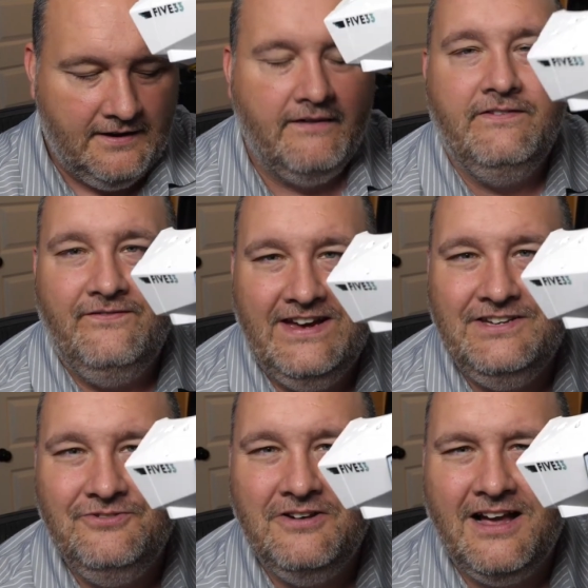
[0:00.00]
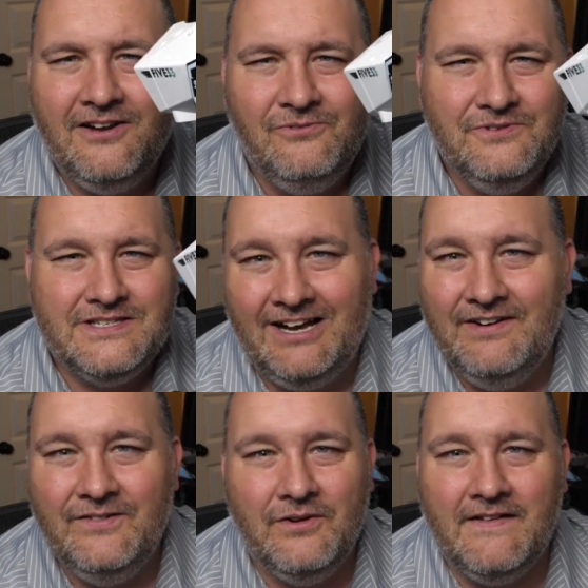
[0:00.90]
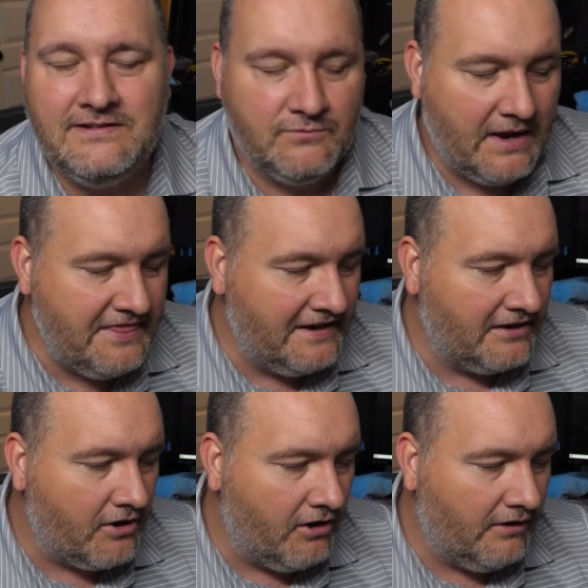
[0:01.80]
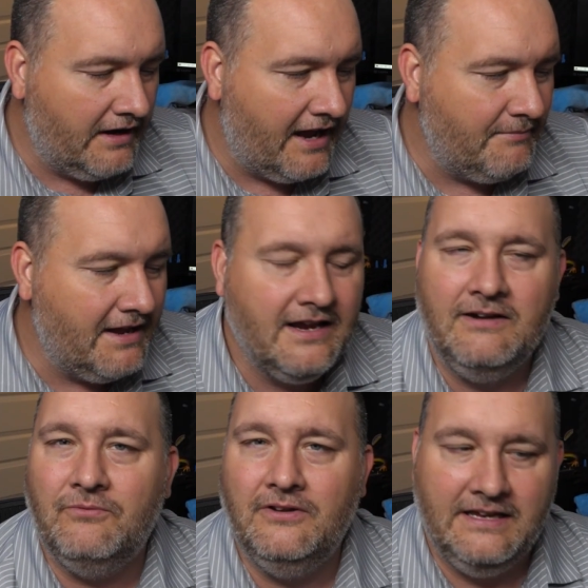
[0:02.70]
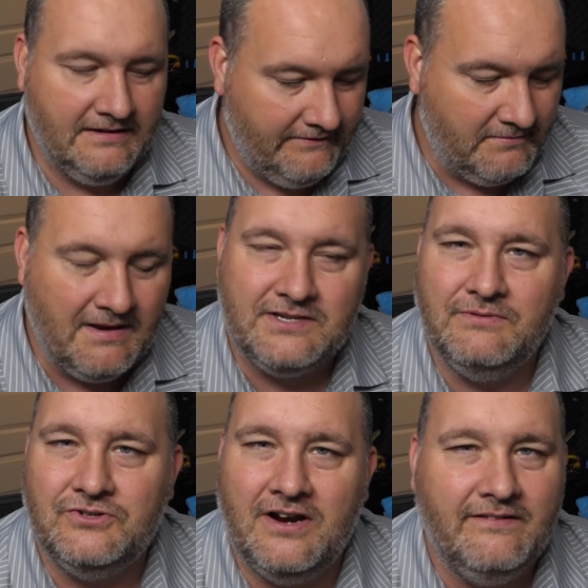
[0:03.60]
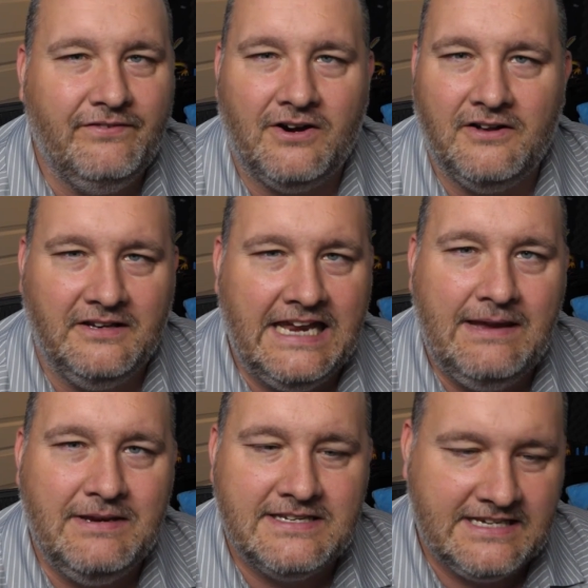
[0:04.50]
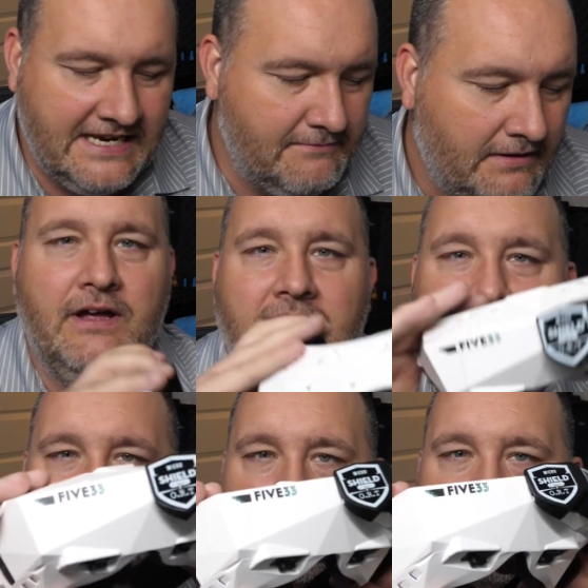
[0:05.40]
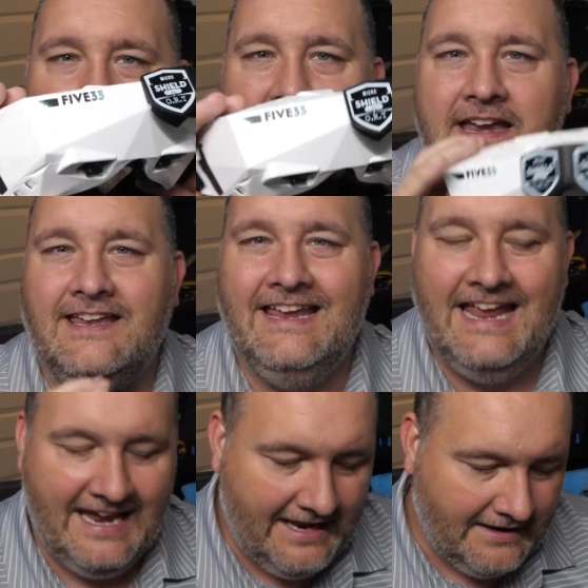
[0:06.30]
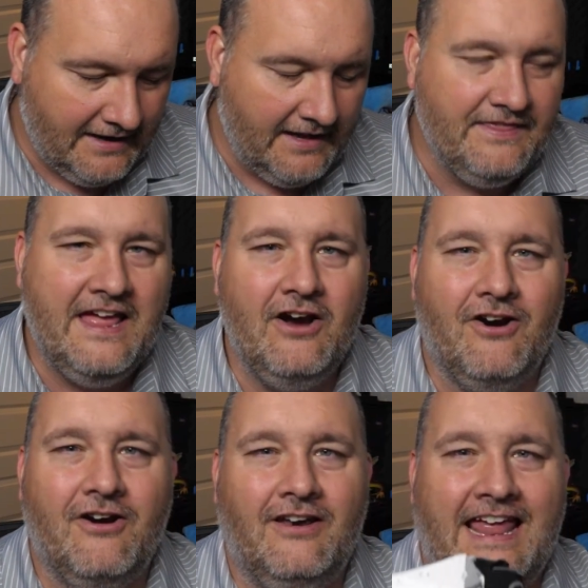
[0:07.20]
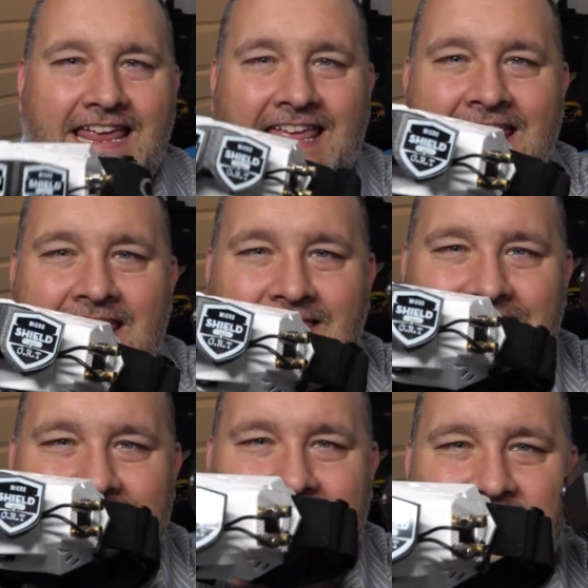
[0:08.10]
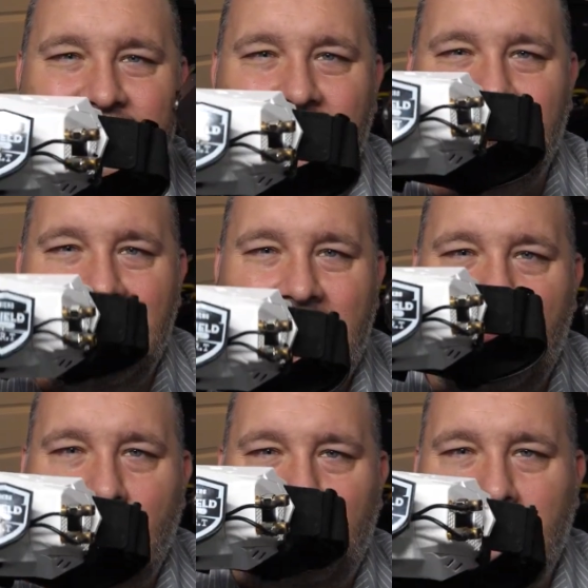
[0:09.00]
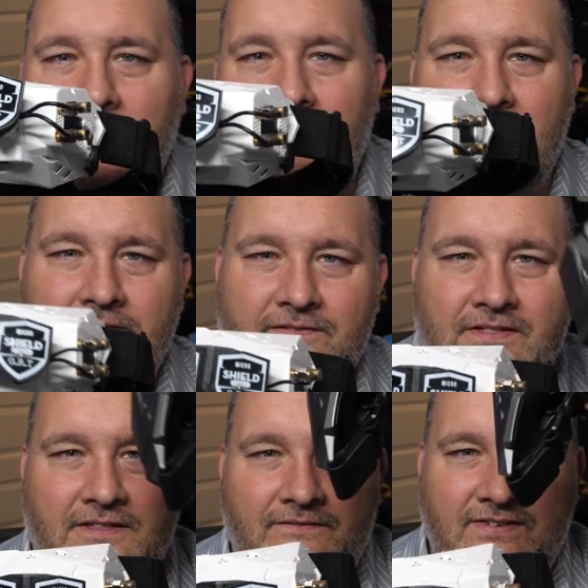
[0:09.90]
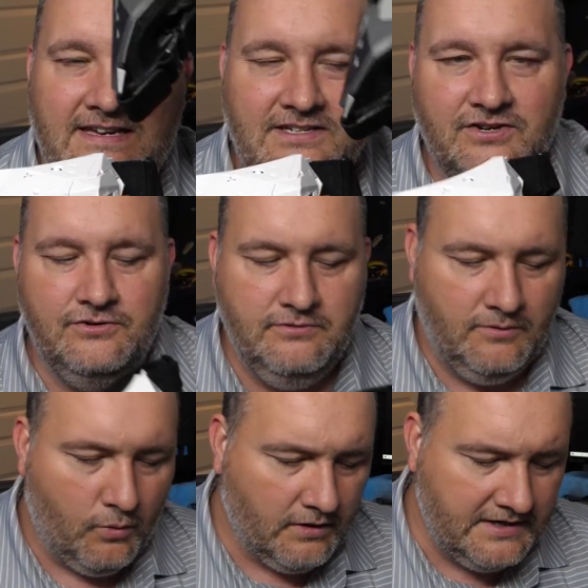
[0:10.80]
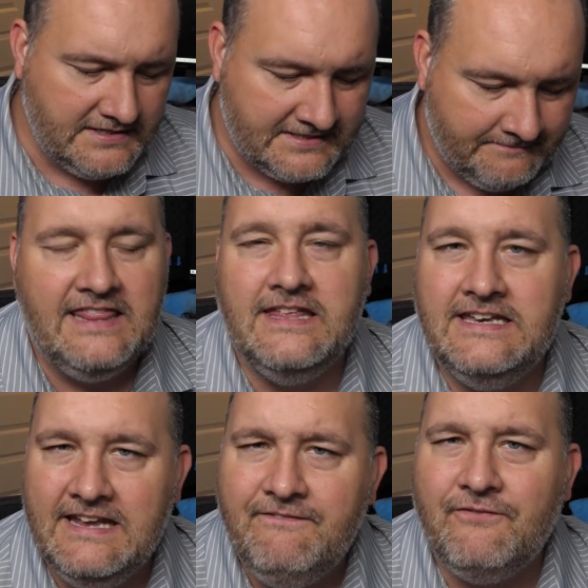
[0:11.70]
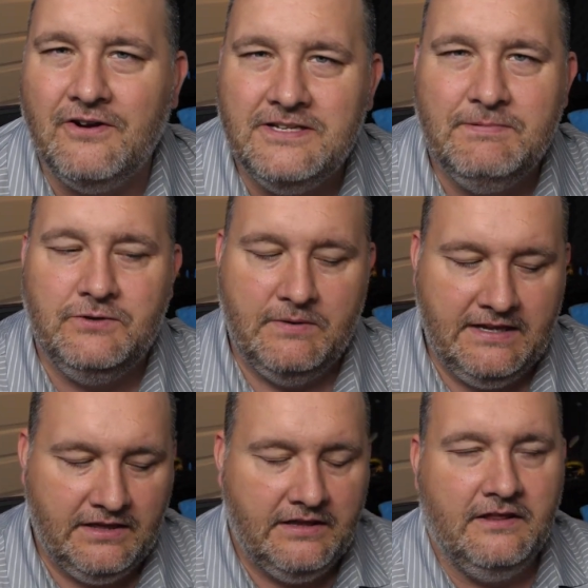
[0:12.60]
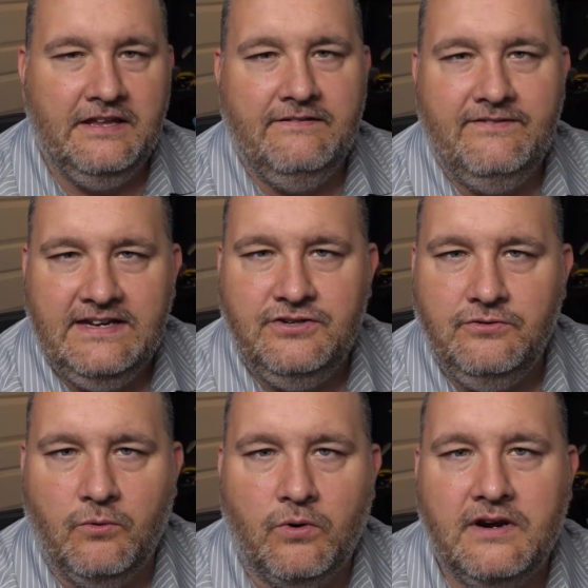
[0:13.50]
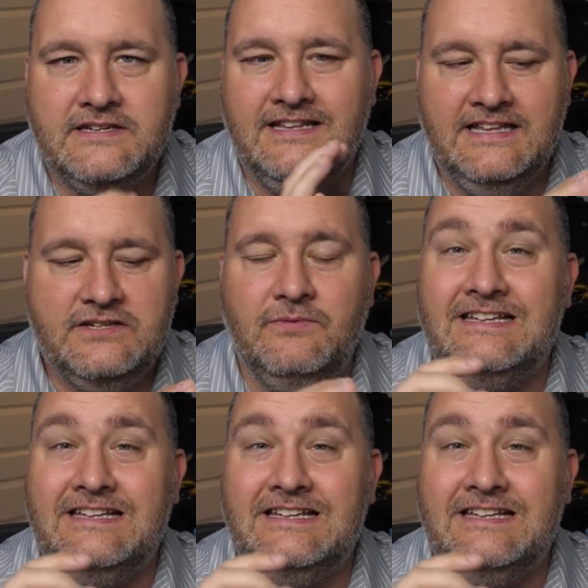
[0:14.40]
of the V2 goggles. I don't even know if that's the right thing to call it. I'm not gonna really even mess with trying to figure out the naming scheme, but they're white, and they are like the sister goggle of the V2 Orcas. And the difference between the V2 Orcas and this one